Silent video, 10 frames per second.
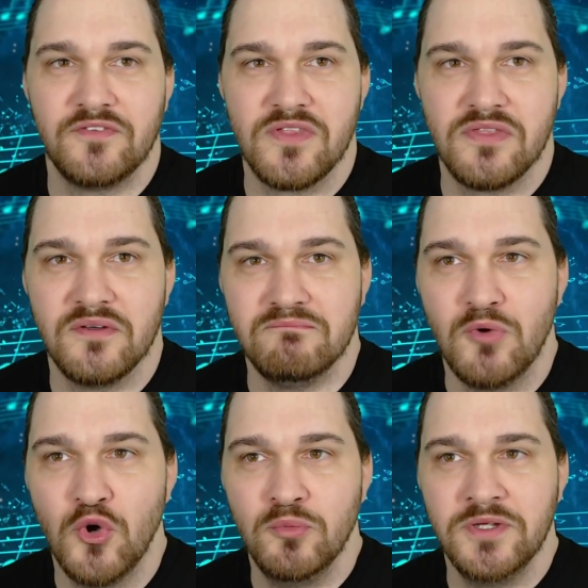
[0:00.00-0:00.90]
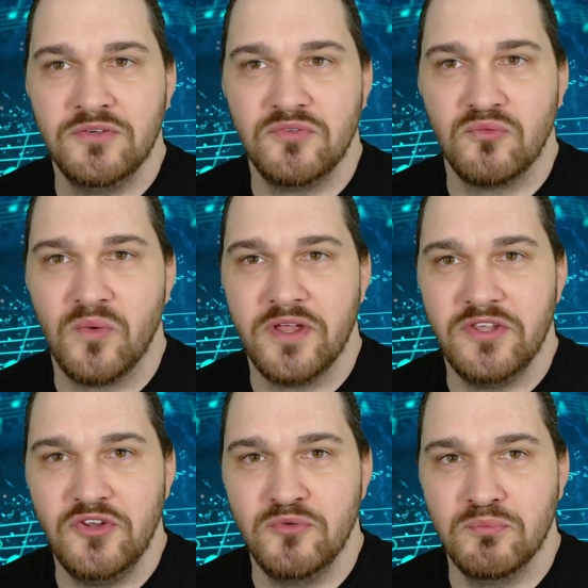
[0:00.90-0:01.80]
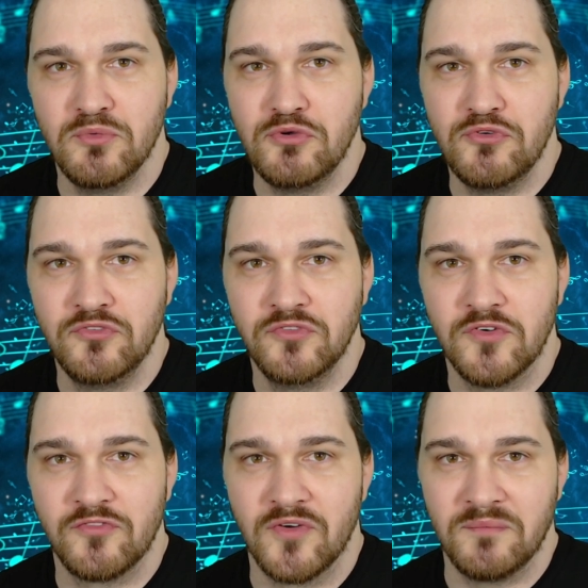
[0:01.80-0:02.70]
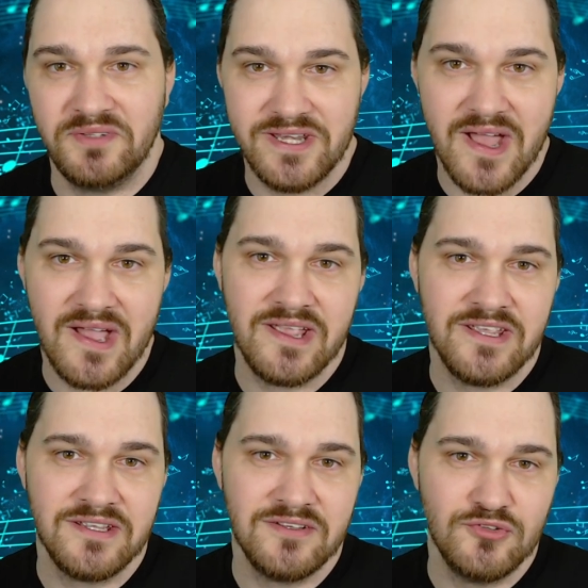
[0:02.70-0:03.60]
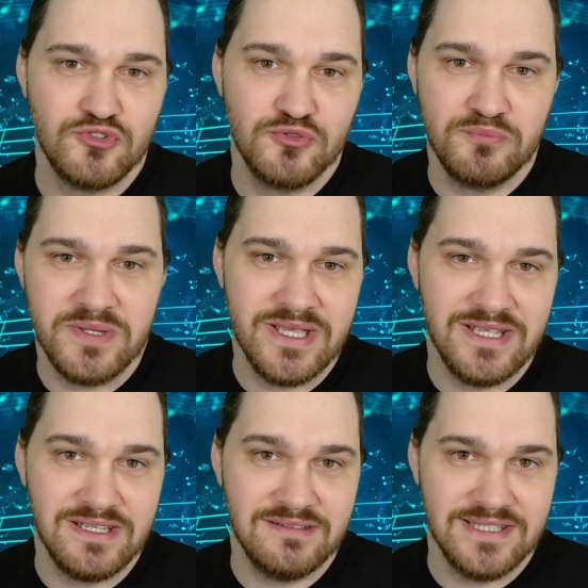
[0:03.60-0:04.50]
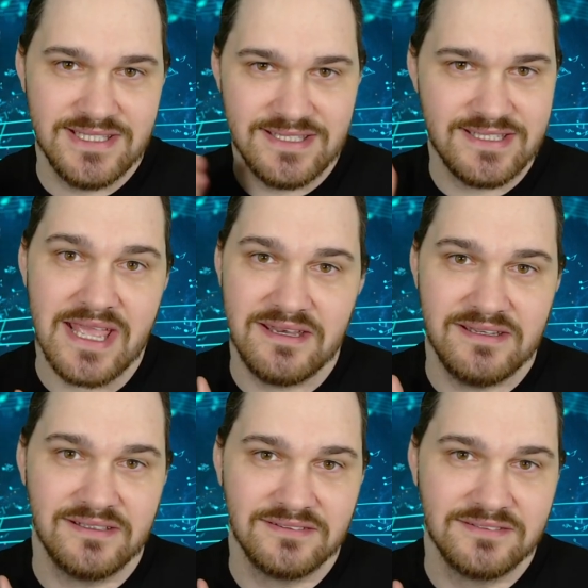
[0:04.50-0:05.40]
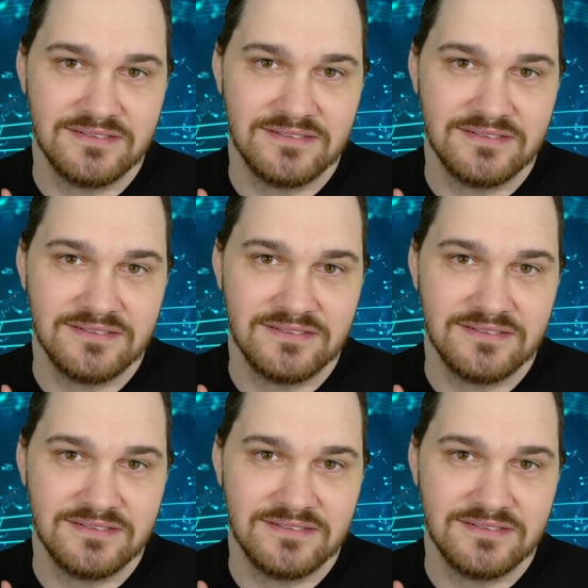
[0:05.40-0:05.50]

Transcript: the moment when you move from dying to being dead.